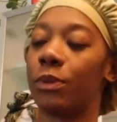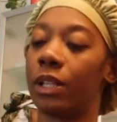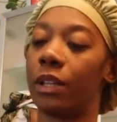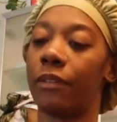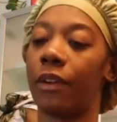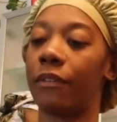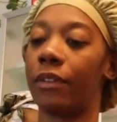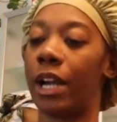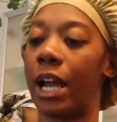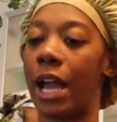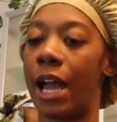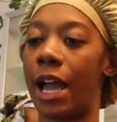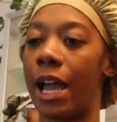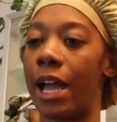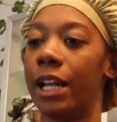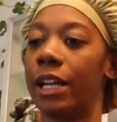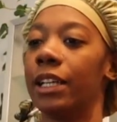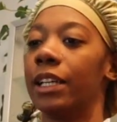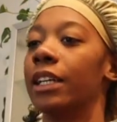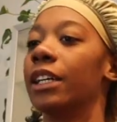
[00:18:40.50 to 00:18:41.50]
one I've ever
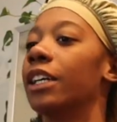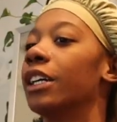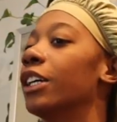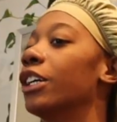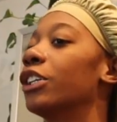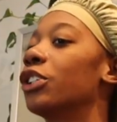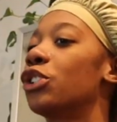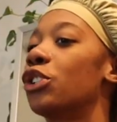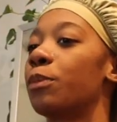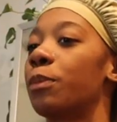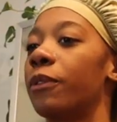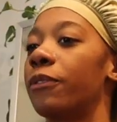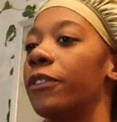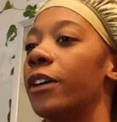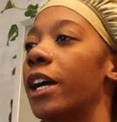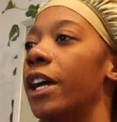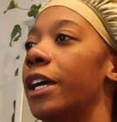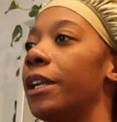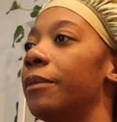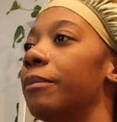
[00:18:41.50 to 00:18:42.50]
had super
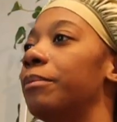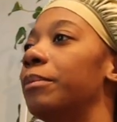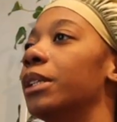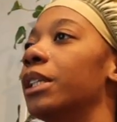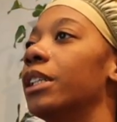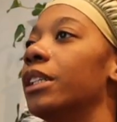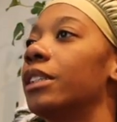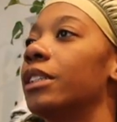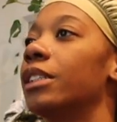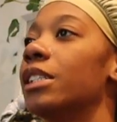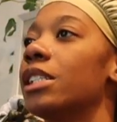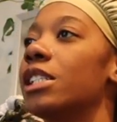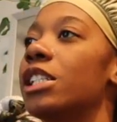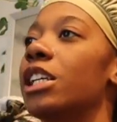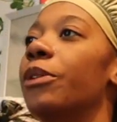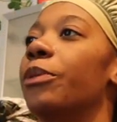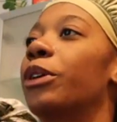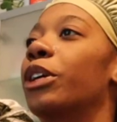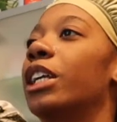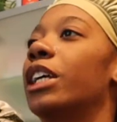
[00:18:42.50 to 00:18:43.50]
fun, but this
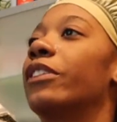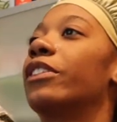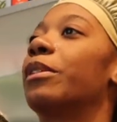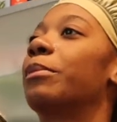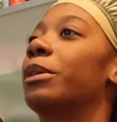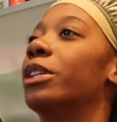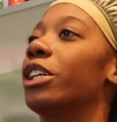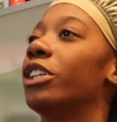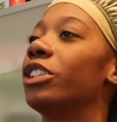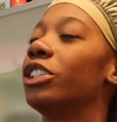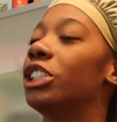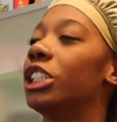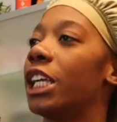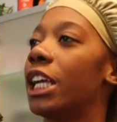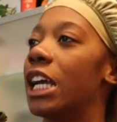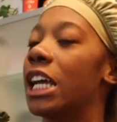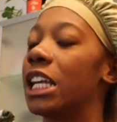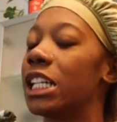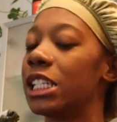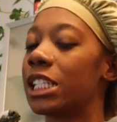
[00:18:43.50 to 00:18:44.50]
year we're going to give them another
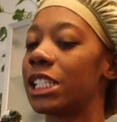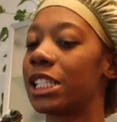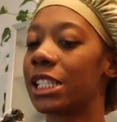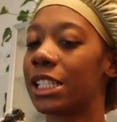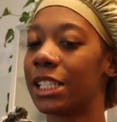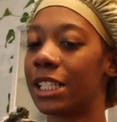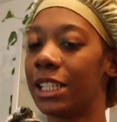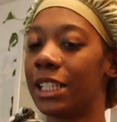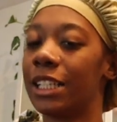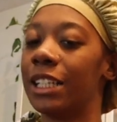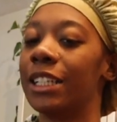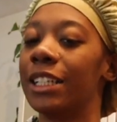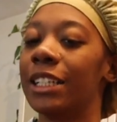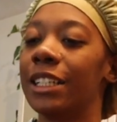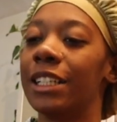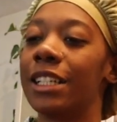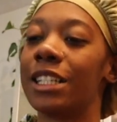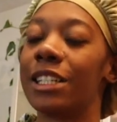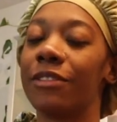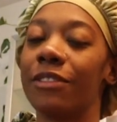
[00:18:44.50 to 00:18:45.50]
chance
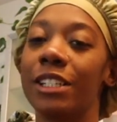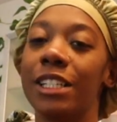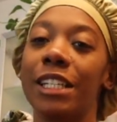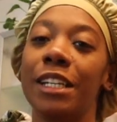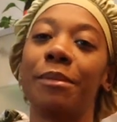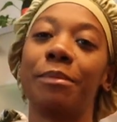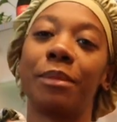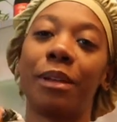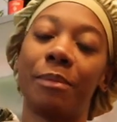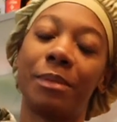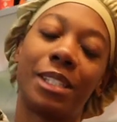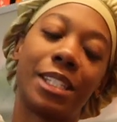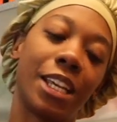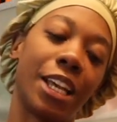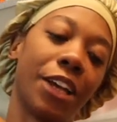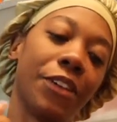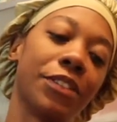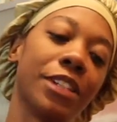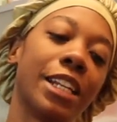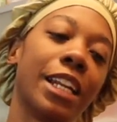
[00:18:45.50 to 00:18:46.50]
to redeem
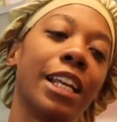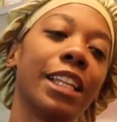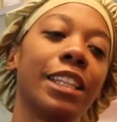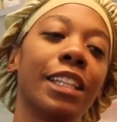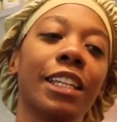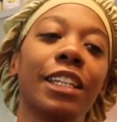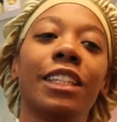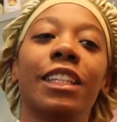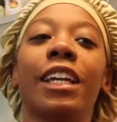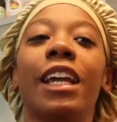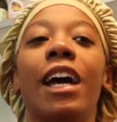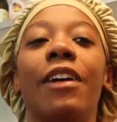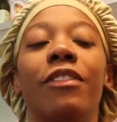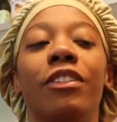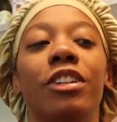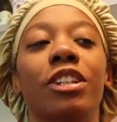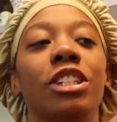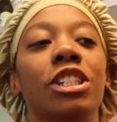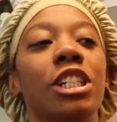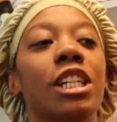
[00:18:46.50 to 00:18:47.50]
themselves, and I think they have
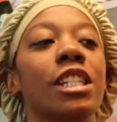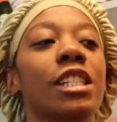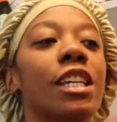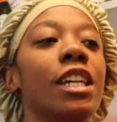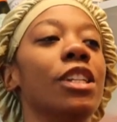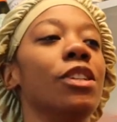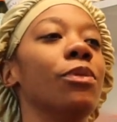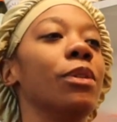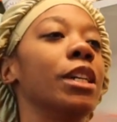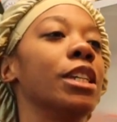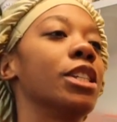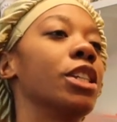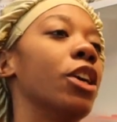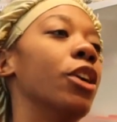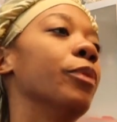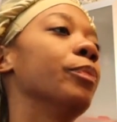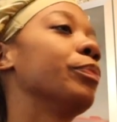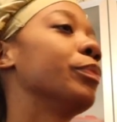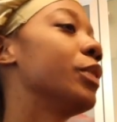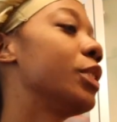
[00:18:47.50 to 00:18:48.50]
a good chance at doing
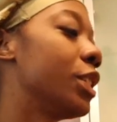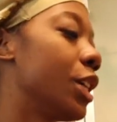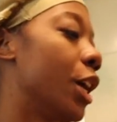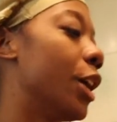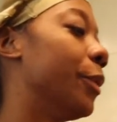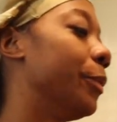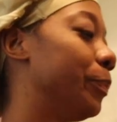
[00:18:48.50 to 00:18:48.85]
so. So,